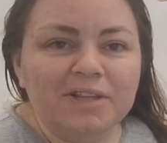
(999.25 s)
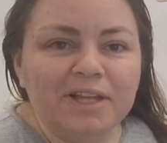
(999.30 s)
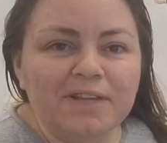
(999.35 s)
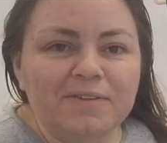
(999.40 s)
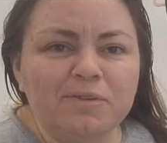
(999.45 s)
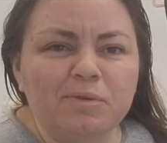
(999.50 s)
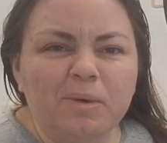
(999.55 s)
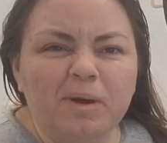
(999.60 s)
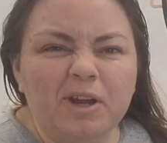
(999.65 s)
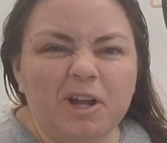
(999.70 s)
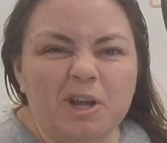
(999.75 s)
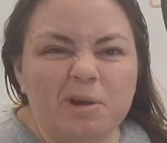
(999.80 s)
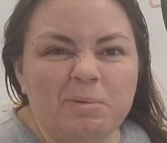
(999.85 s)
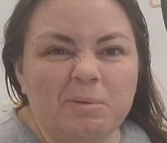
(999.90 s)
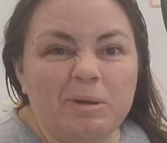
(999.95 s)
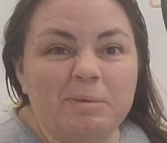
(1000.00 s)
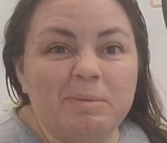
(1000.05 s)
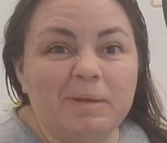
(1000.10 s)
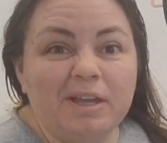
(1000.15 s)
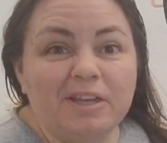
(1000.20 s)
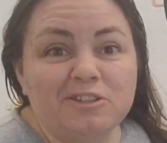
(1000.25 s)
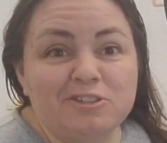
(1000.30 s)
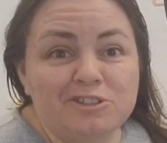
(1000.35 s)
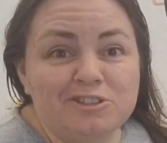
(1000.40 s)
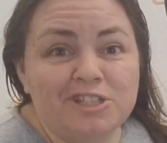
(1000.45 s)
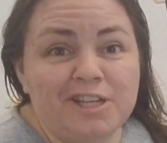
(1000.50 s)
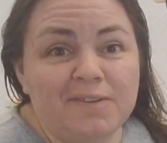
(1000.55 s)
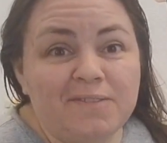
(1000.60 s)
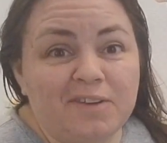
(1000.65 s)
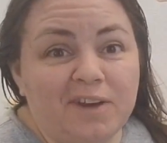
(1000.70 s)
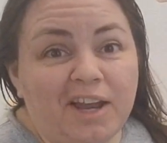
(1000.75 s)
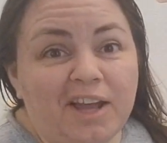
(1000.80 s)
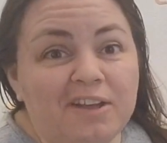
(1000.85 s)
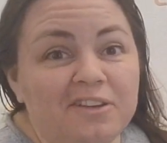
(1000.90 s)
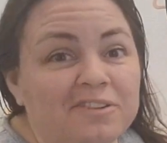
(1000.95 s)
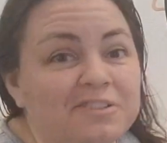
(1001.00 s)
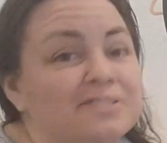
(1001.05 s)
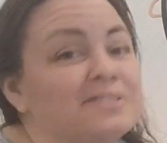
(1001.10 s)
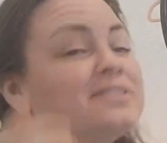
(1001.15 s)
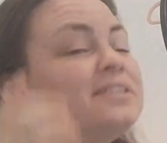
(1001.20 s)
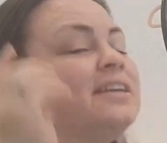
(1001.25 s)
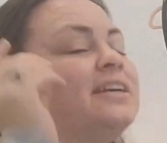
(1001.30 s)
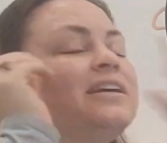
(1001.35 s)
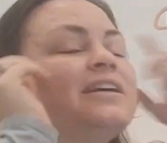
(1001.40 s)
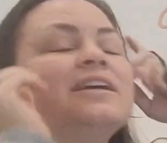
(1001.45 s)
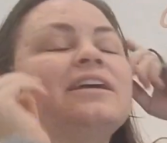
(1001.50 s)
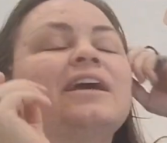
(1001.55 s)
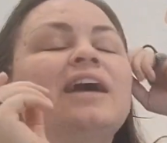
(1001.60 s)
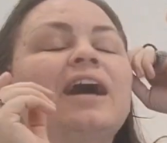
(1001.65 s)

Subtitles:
So like if you're wearing a capri pant, you just shave your ankles.